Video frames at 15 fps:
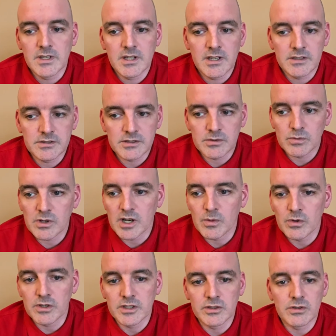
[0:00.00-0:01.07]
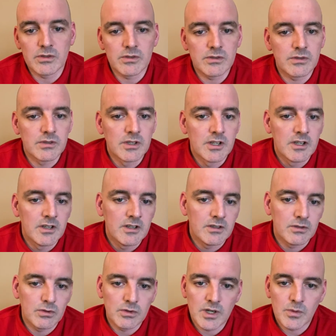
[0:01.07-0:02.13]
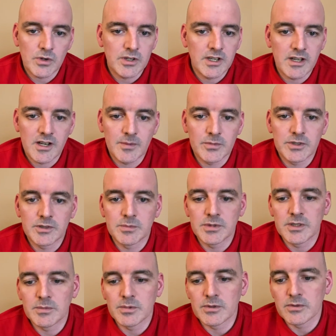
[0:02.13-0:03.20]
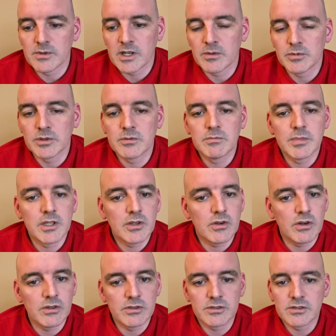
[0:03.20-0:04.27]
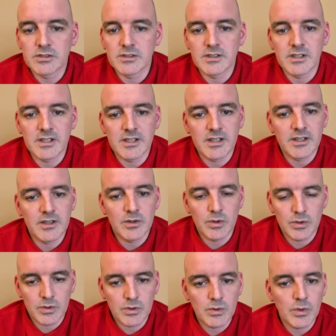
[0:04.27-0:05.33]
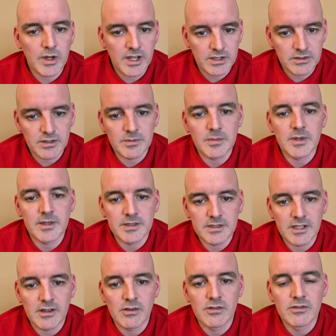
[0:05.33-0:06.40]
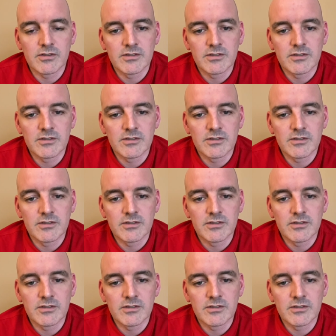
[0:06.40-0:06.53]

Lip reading: Is this what I want to do? Do I want to harm these people? I would be constantly questioning myself.